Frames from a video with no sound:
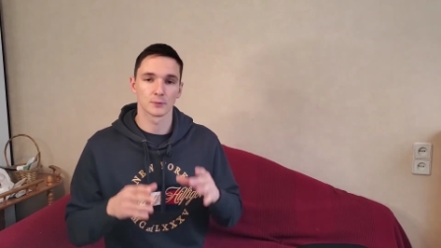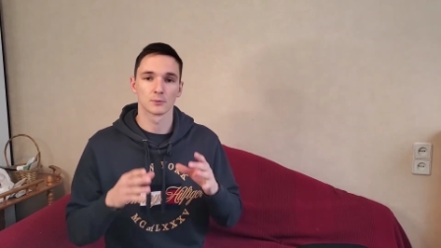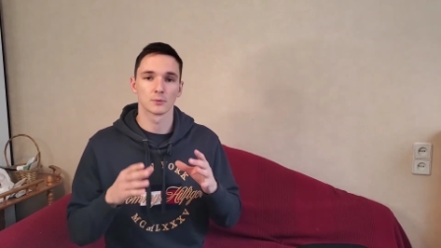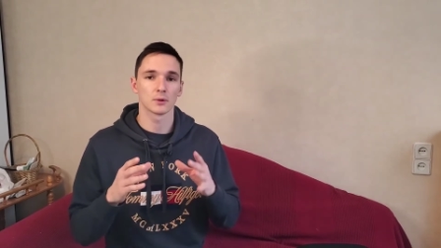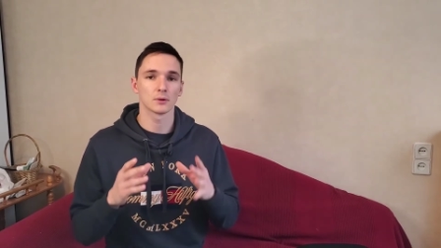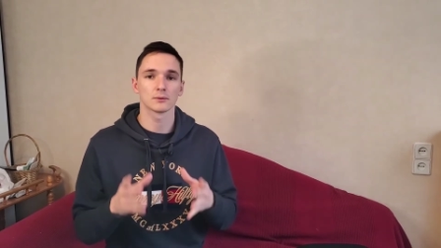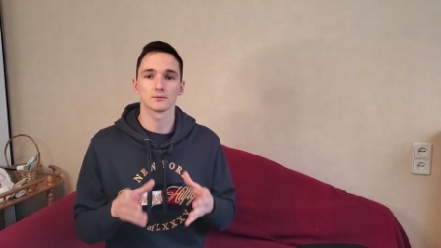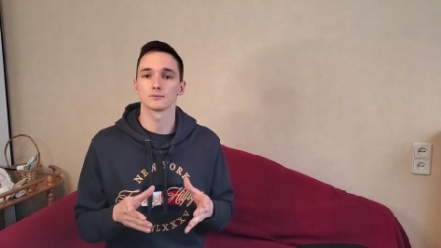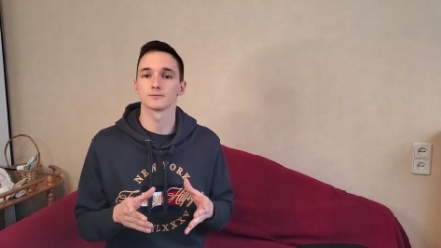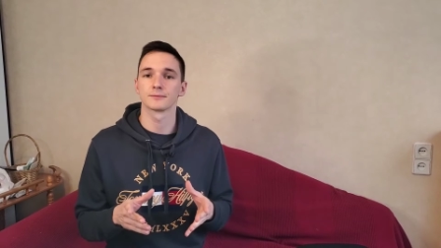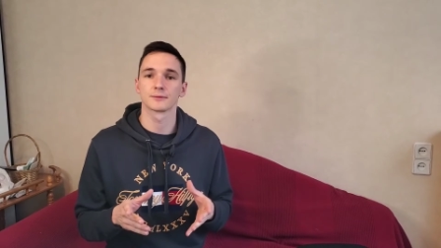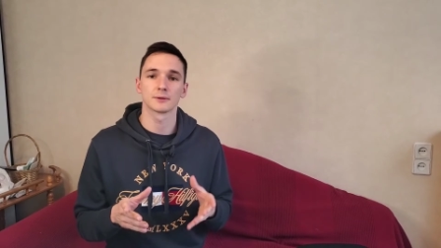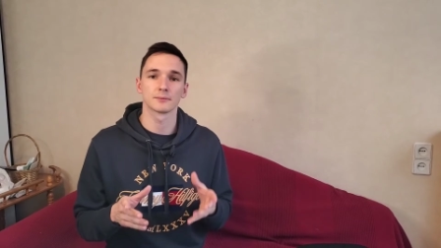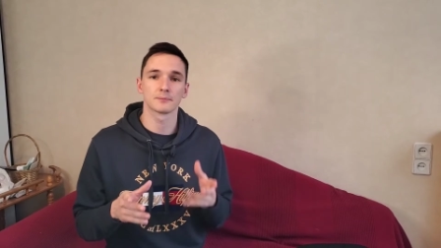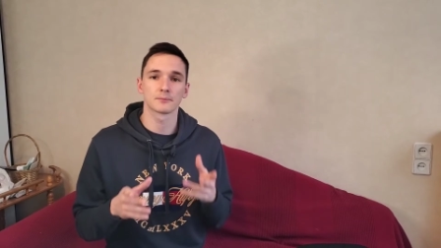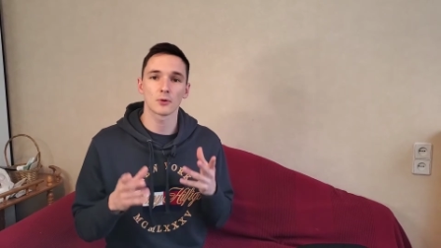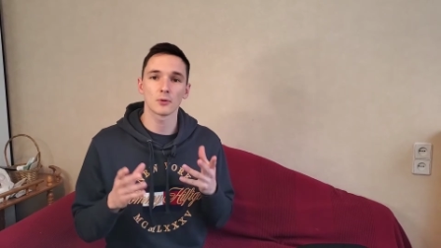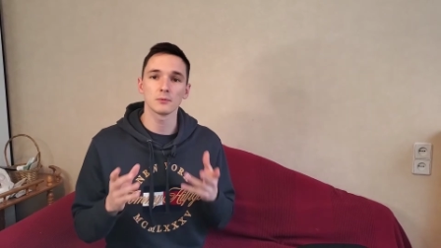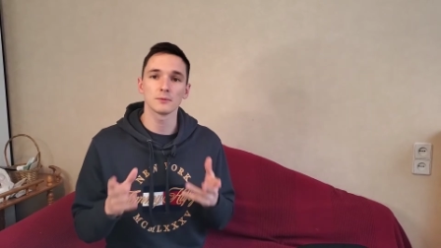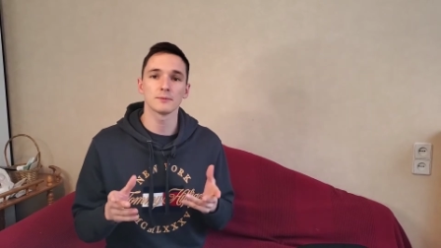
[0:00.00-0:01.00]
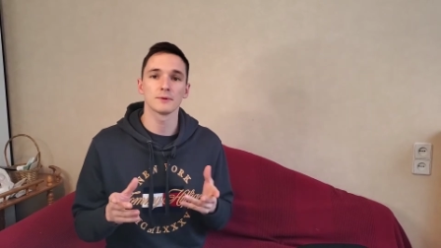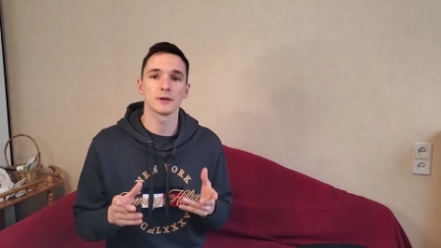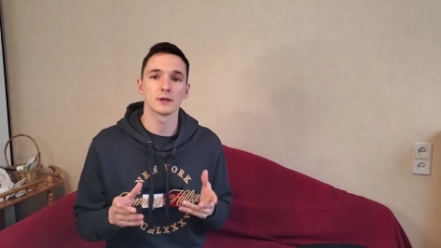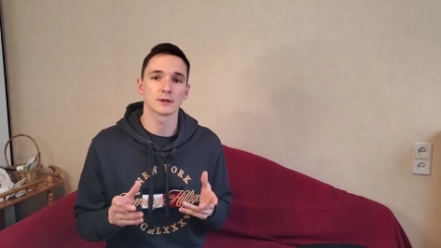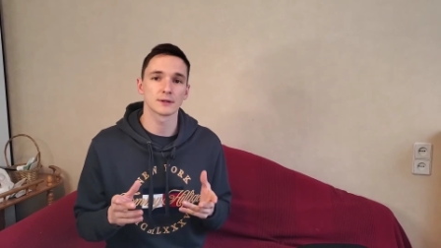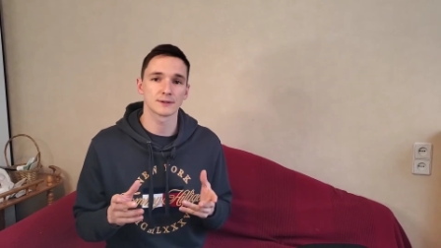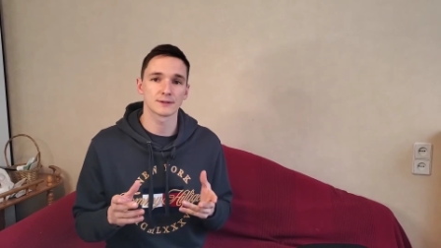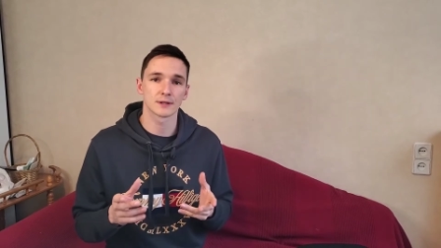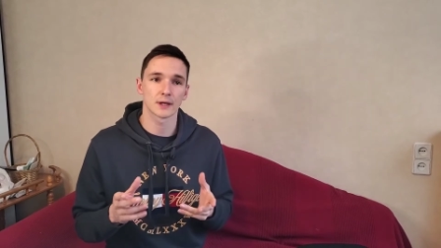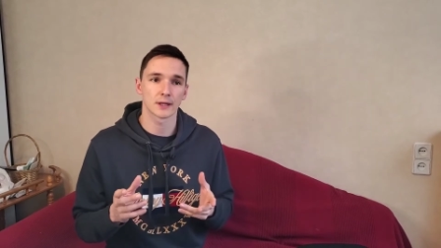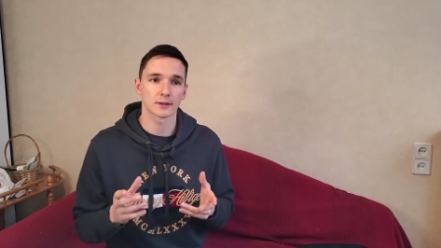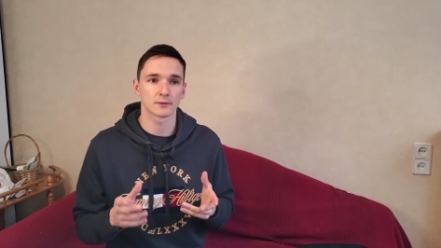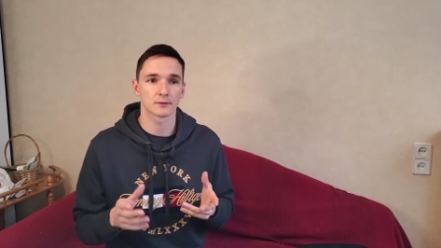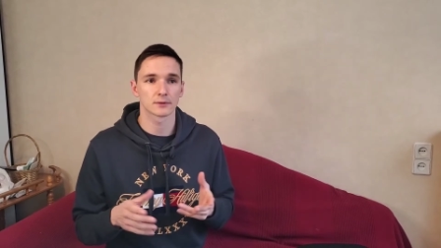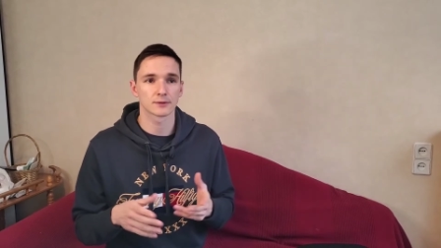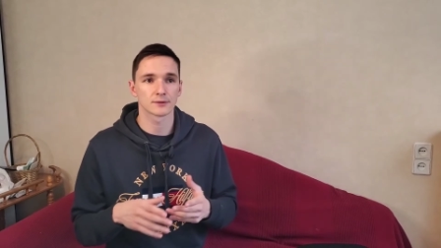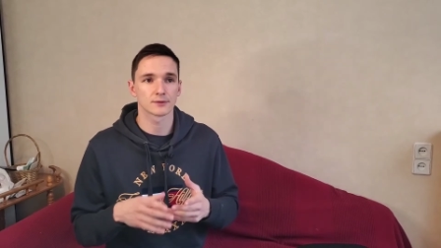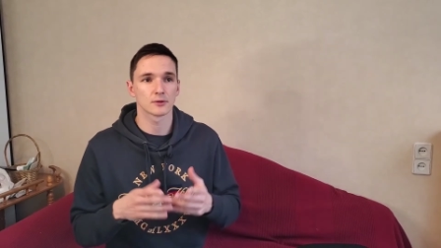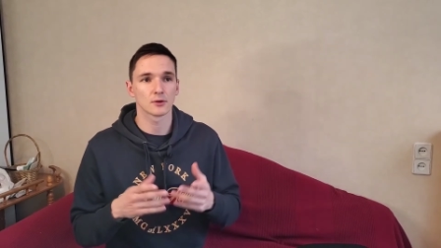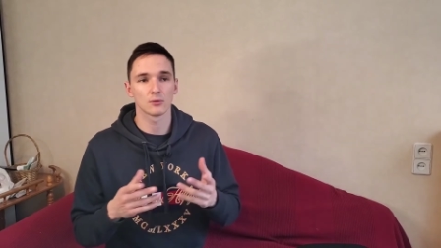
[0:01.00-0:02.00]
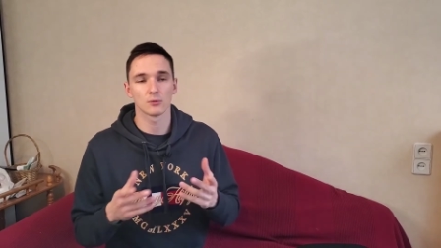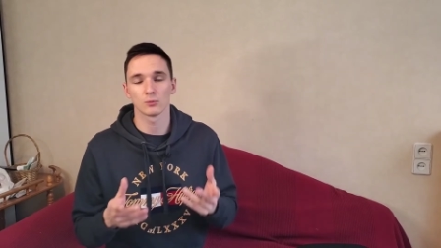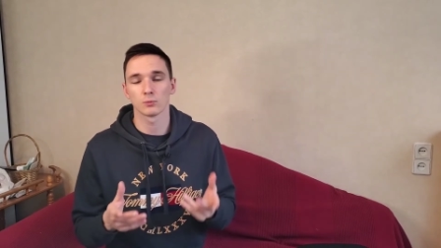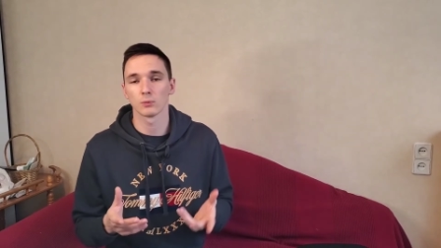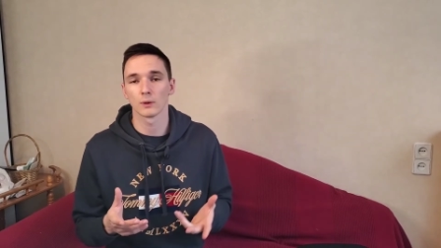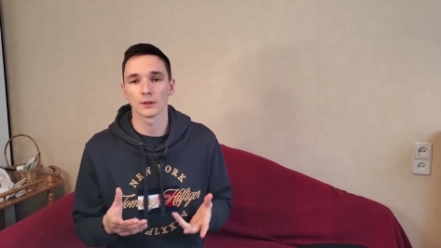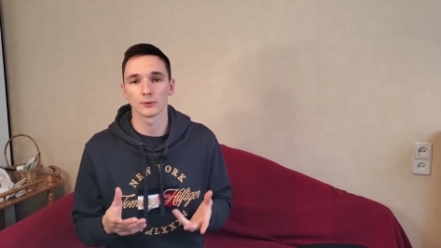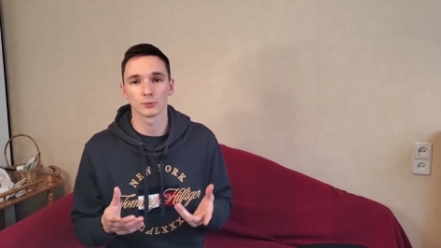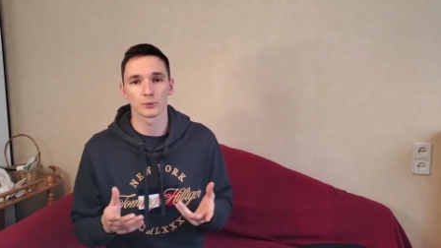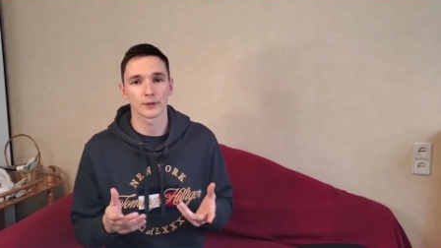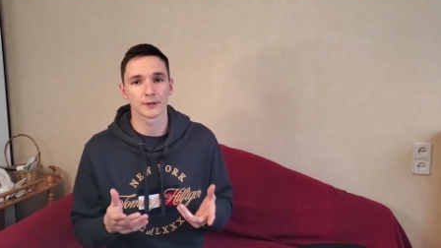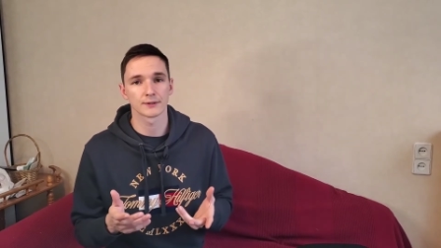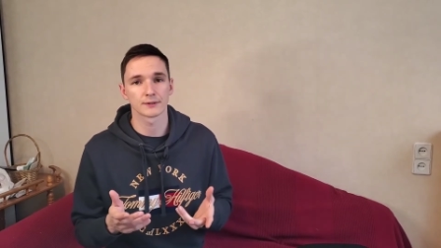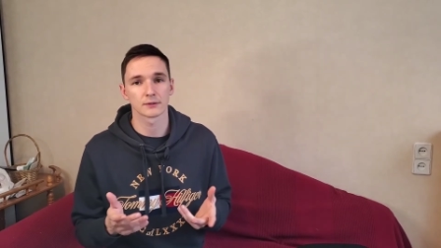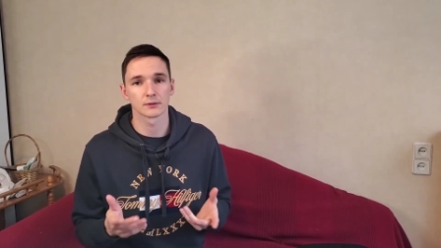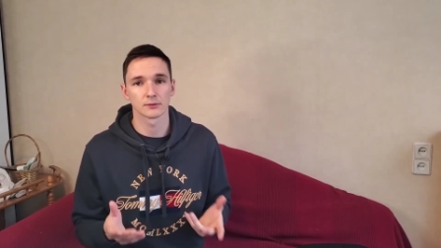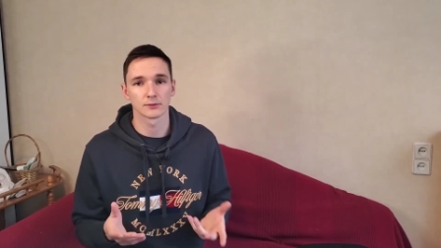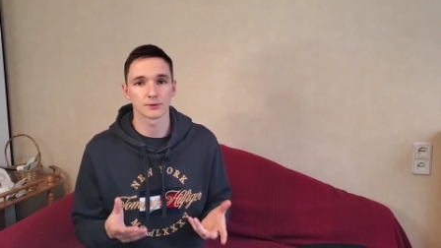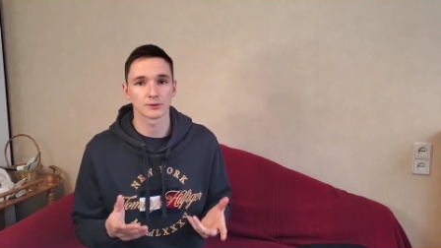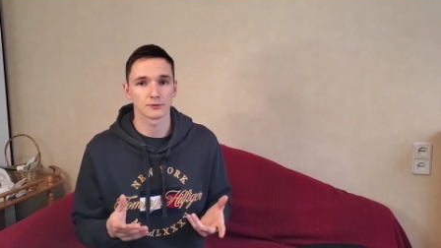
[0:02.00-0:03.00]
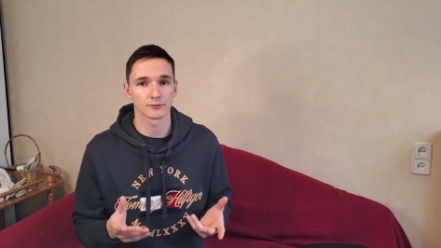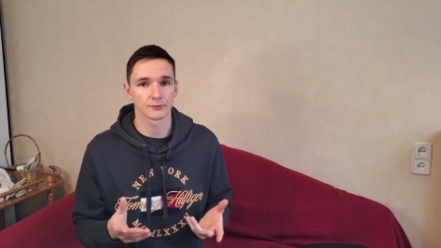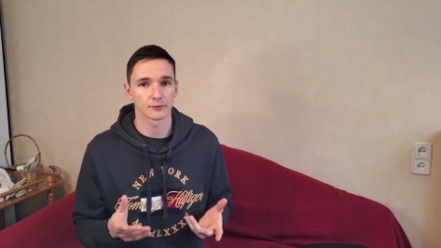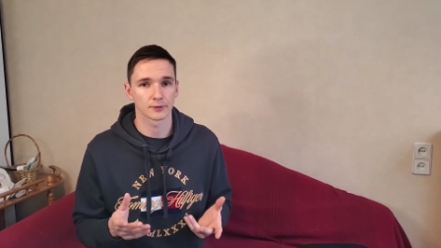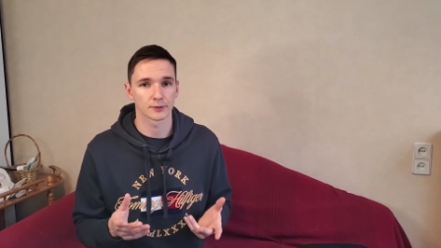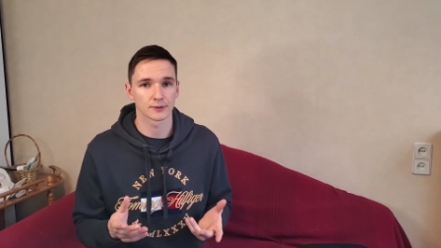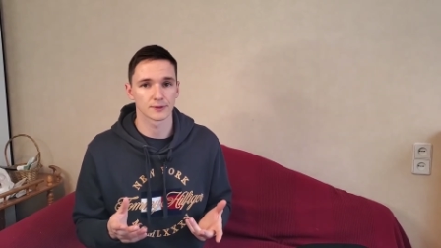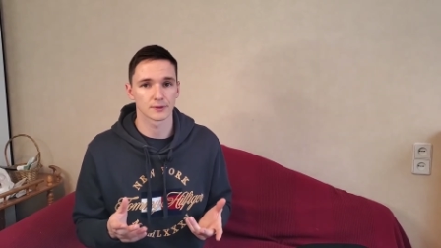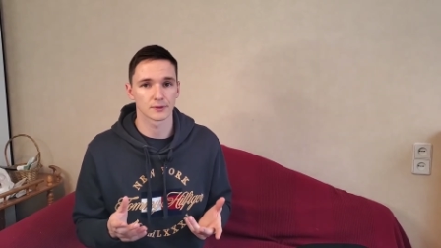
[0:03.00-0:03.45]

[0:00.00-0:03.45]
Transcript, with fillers: well, the problem here is that there is no one-way solution for this.